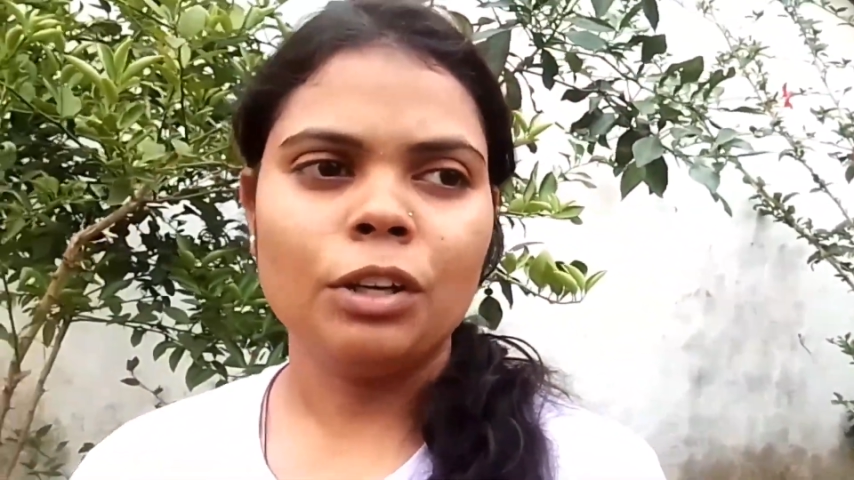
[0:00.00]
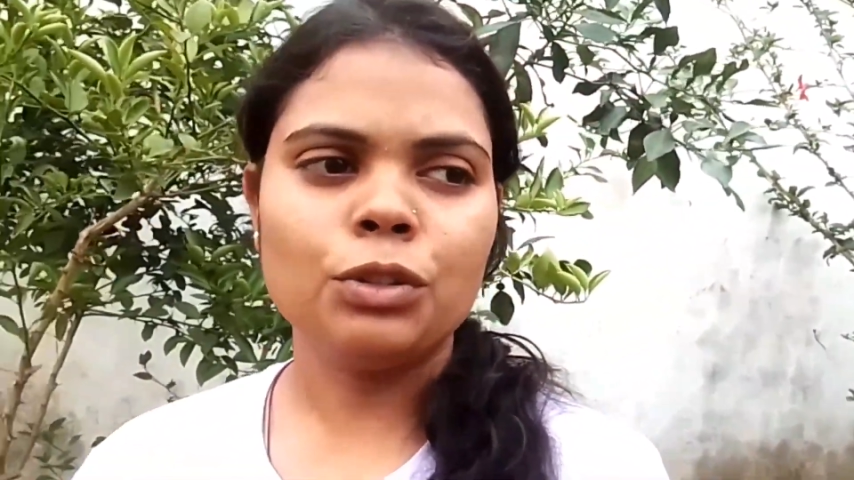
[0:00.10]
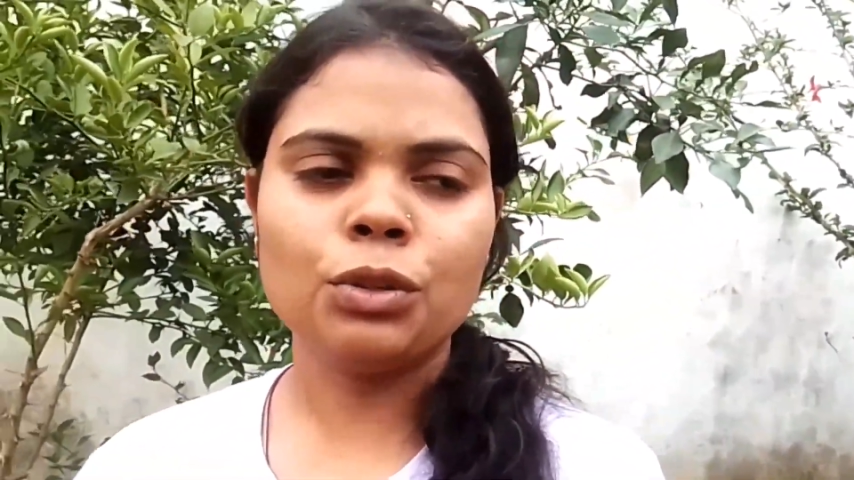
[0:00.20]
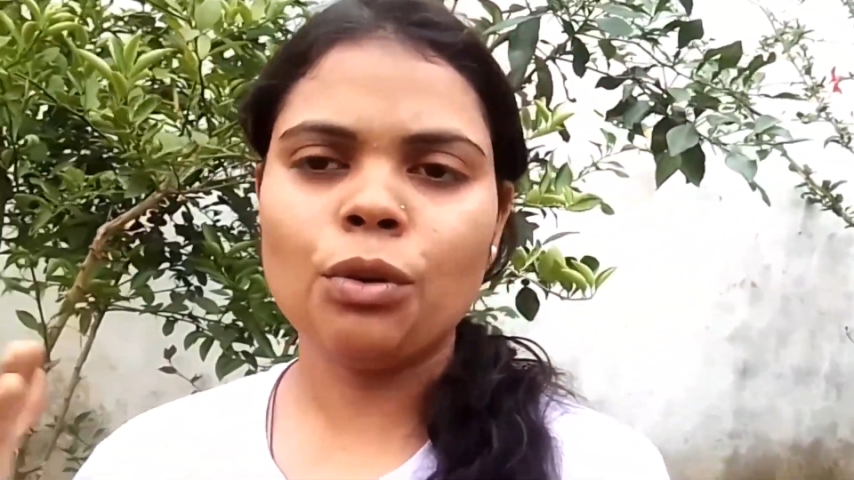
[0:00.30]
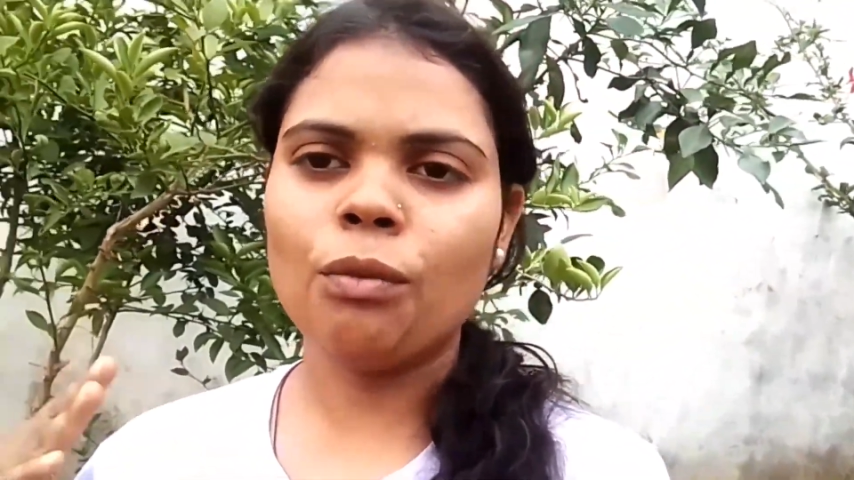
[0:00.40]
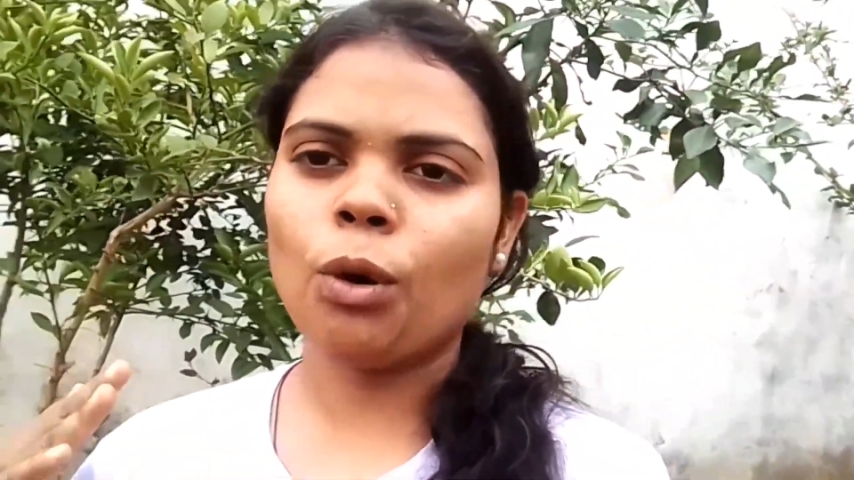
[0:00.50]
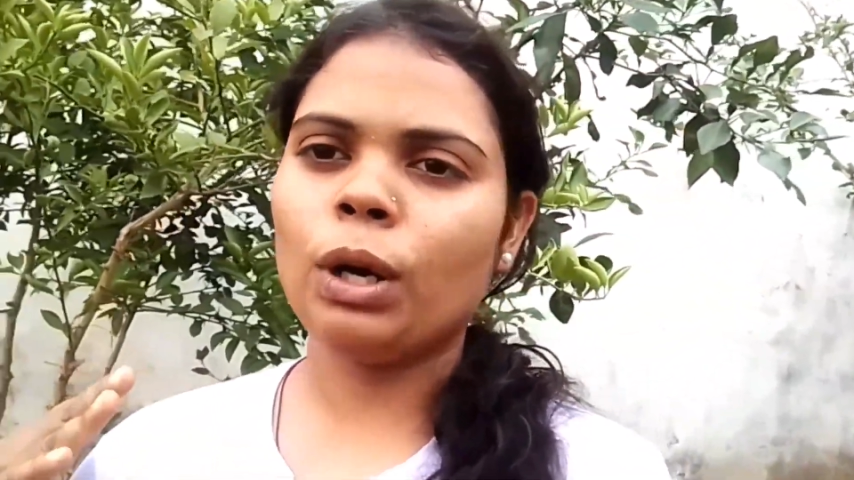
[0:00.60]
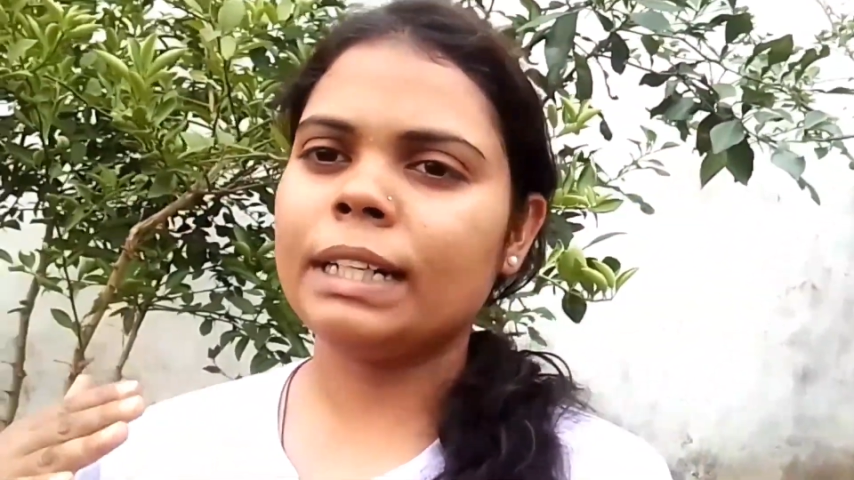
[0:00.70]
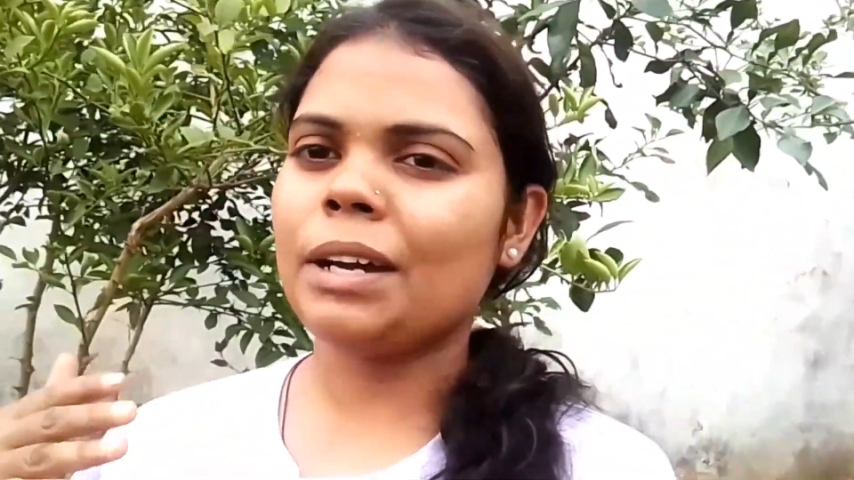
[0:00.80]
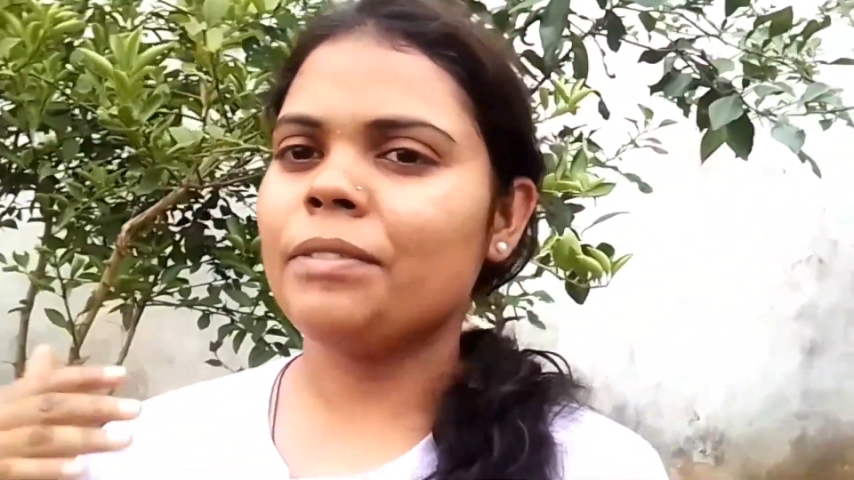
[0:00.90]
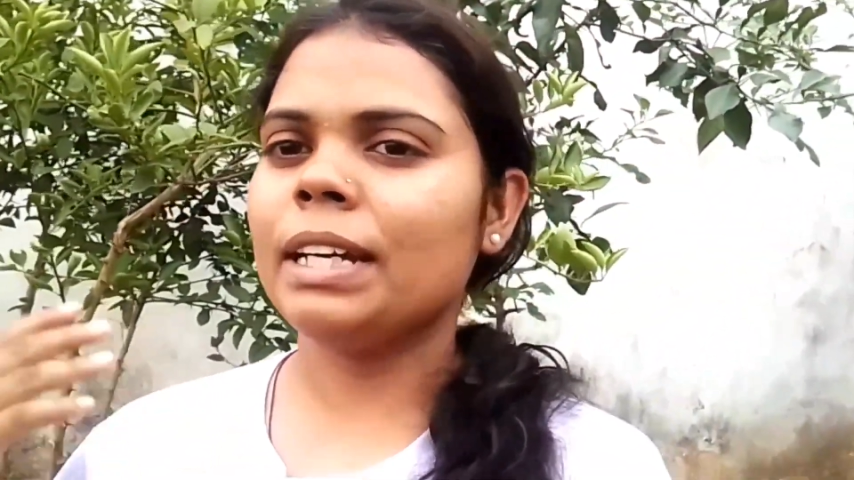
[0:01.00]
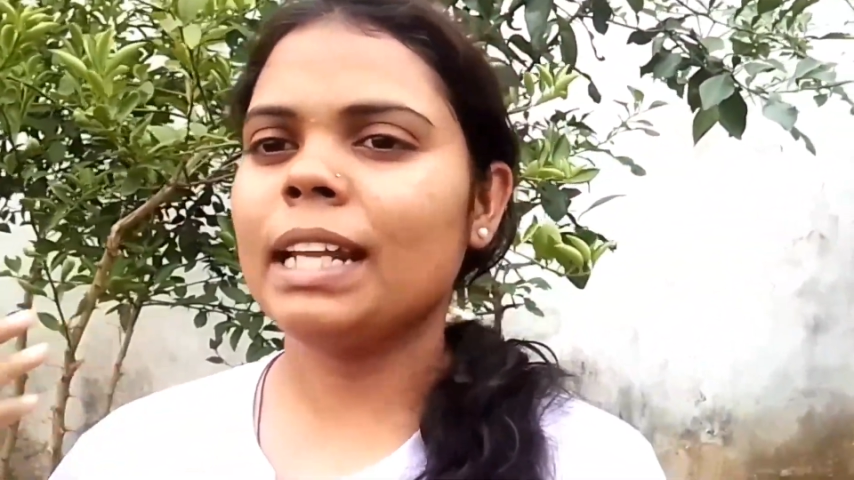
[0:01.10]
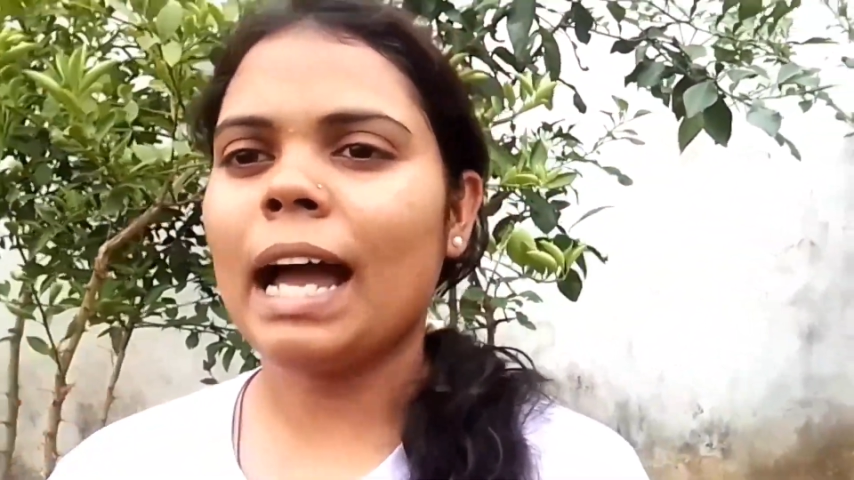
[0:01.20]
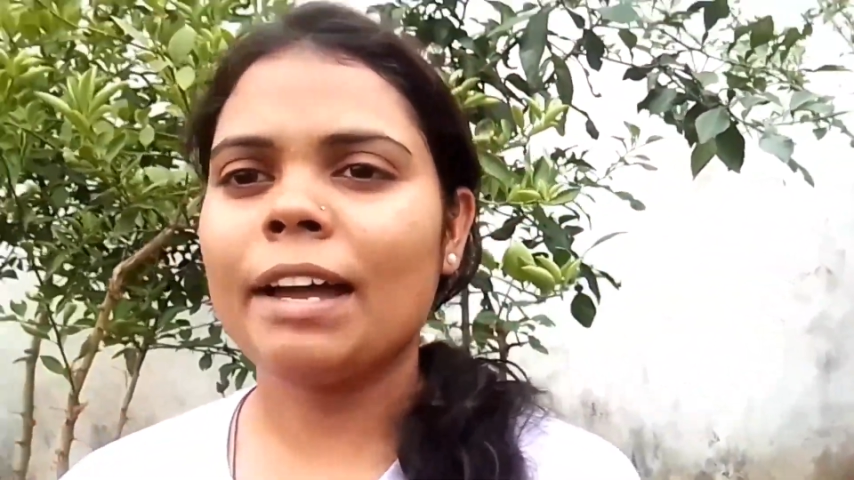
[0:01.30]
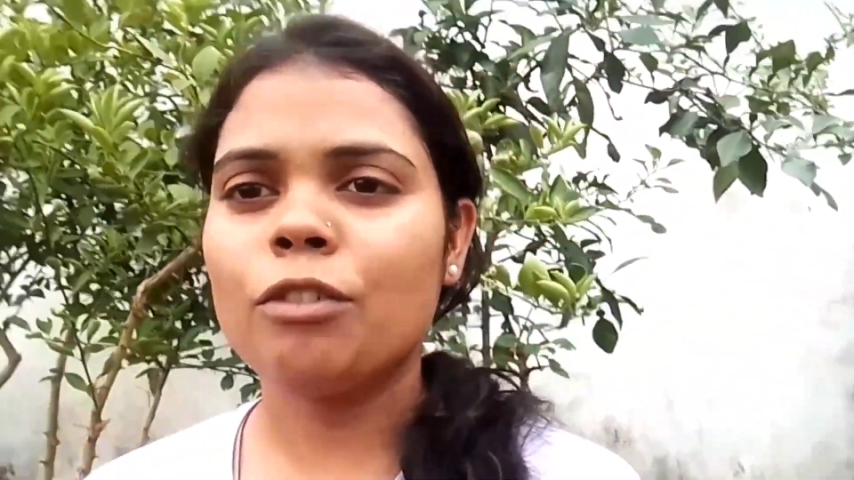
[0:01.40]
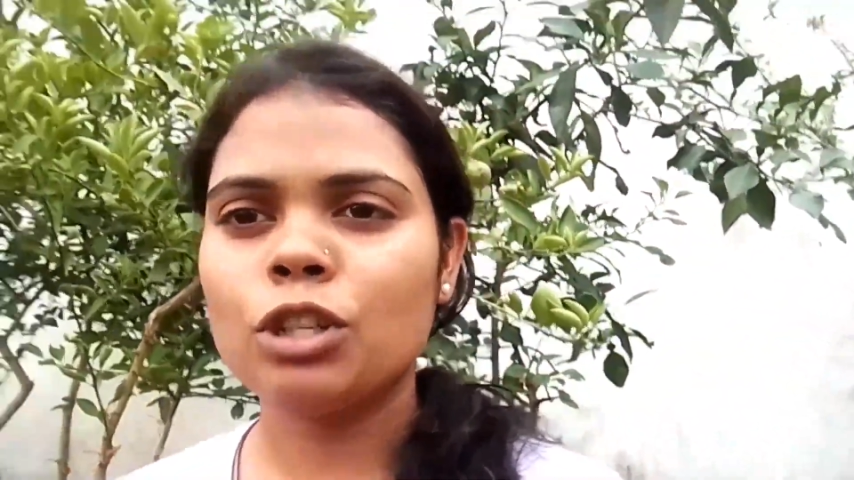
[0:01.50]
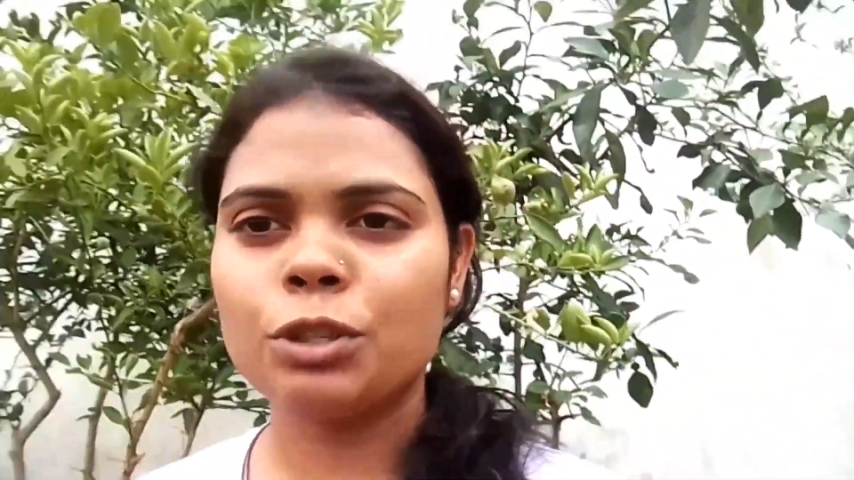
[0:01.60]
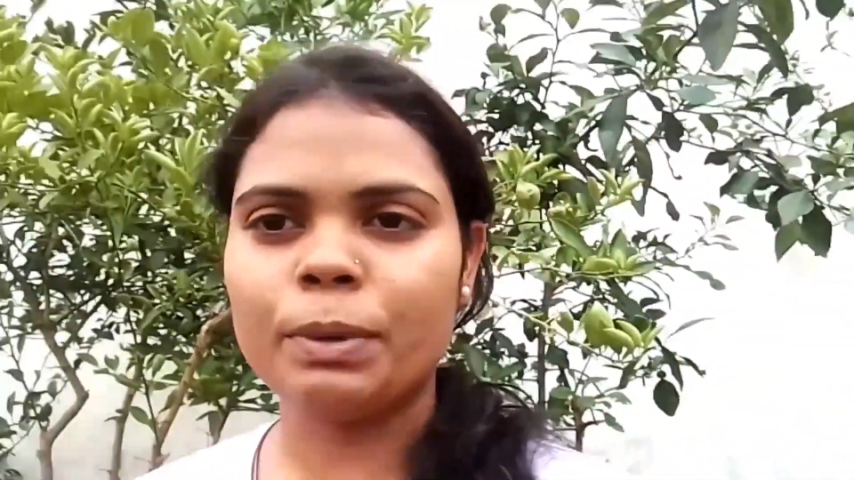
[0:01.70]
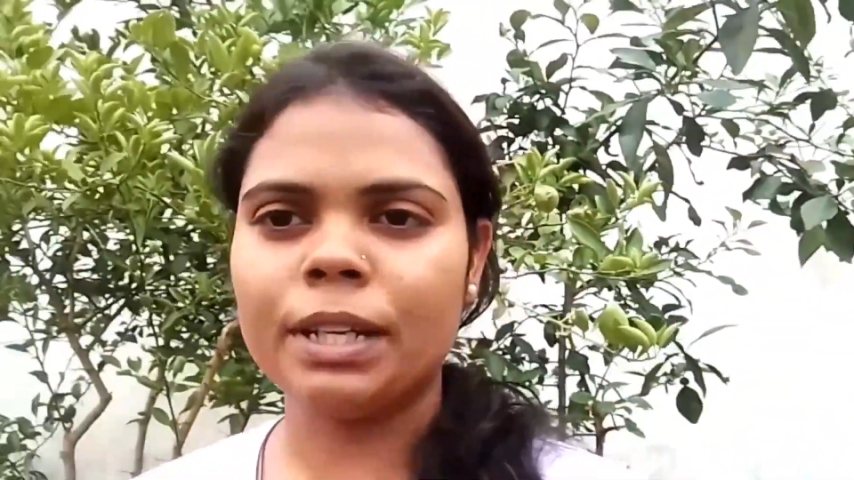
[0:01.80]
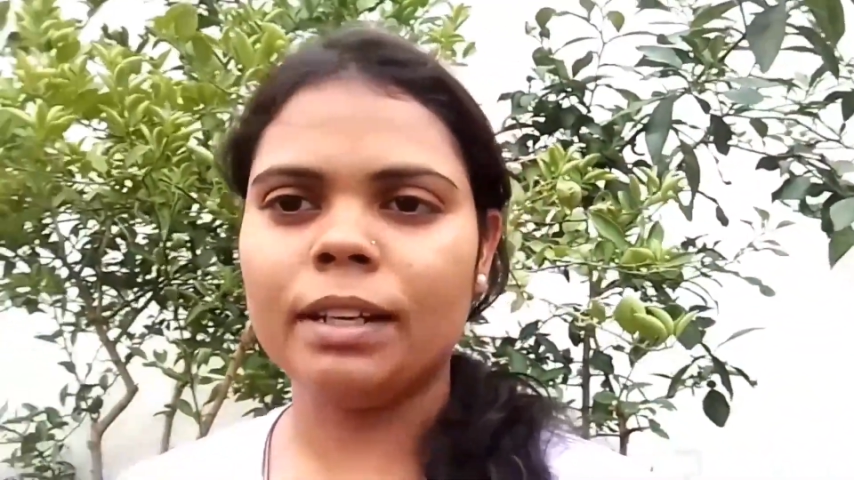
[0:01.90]
You know what, when I
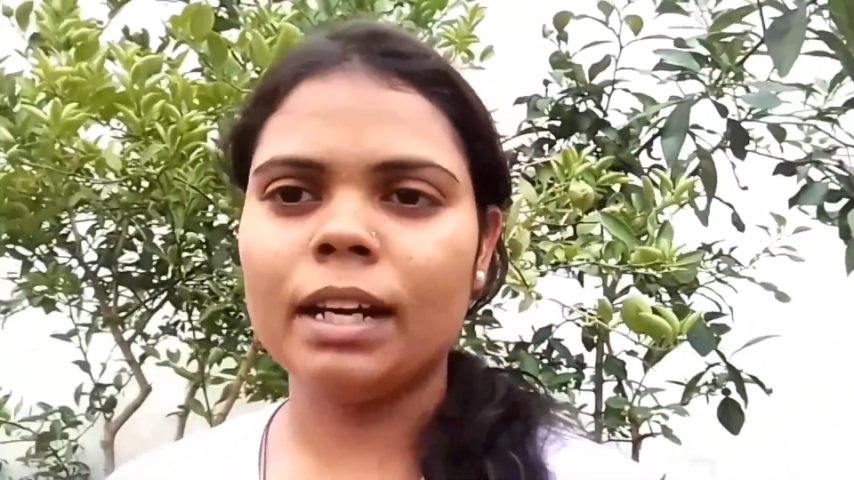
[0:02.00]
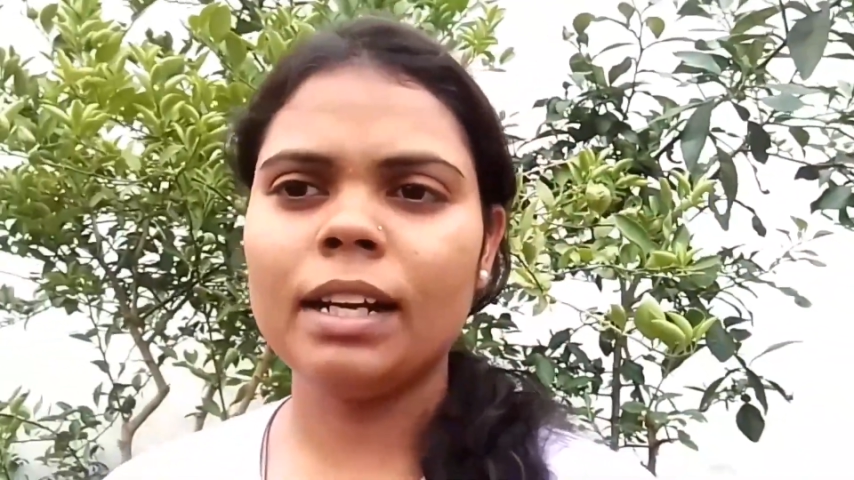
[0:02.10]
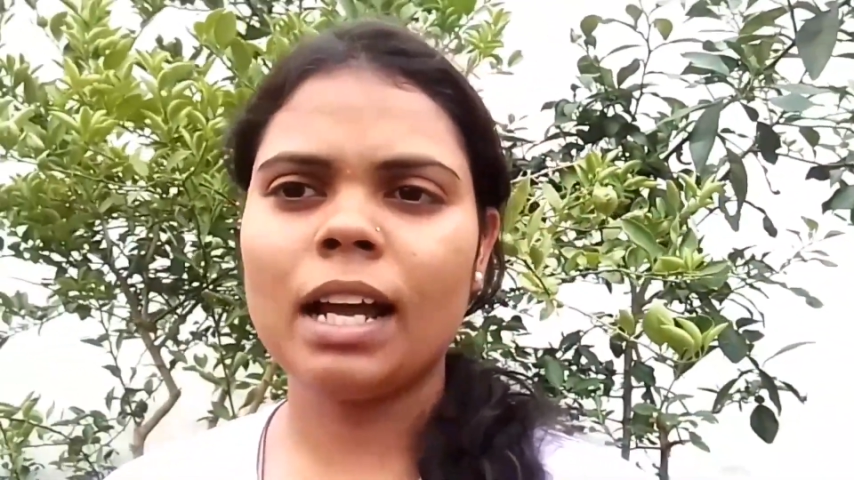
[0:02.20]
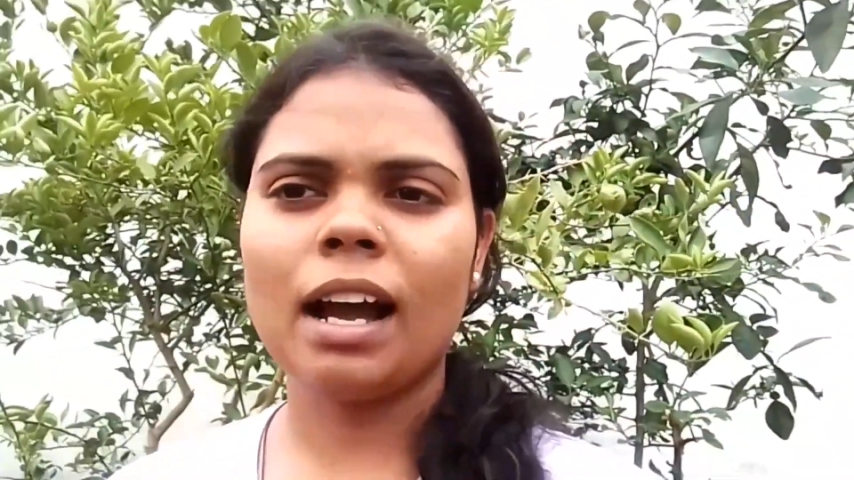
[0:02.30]
was beginner,